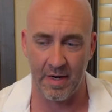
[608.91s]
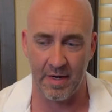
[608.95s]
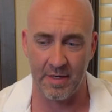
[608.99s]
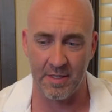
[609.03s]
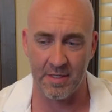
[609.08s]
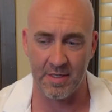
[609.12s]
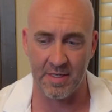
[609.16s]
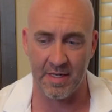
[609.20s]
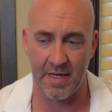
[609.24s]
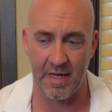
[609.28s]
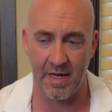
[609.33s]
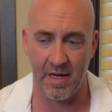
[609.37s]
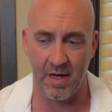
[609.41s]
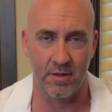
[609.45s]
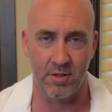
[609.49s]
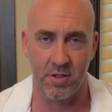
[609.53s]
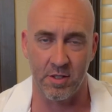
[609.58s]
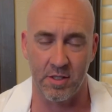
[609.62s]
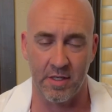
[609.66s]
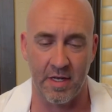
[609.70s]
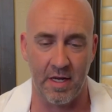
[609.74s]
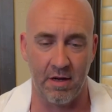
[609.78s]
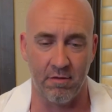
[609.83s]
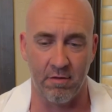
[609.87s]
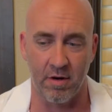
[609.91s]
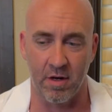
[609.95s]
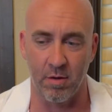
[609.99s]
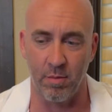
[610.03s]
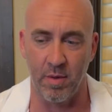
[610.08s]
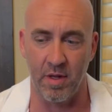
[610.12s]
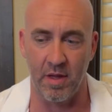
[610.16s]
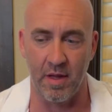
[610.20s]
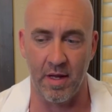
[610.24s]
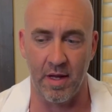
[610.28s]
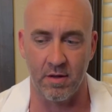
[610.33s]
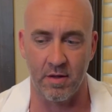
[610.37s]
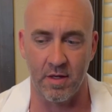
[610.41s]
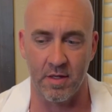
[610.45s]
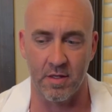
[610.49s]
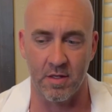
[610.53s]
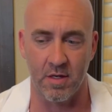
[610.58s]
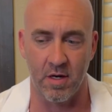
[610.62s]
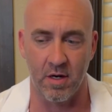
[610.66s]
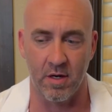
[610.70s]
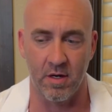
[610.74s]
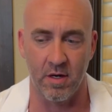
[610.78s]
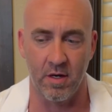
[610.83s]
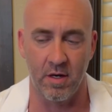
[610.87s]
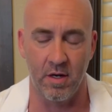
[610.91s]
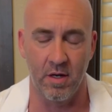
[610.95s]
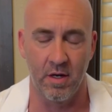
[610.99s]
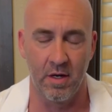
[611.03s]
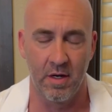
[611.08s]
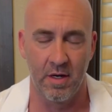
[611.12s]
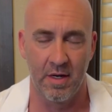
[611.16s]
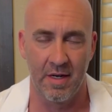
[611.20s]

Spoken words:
I just can't recommend that. That's not good.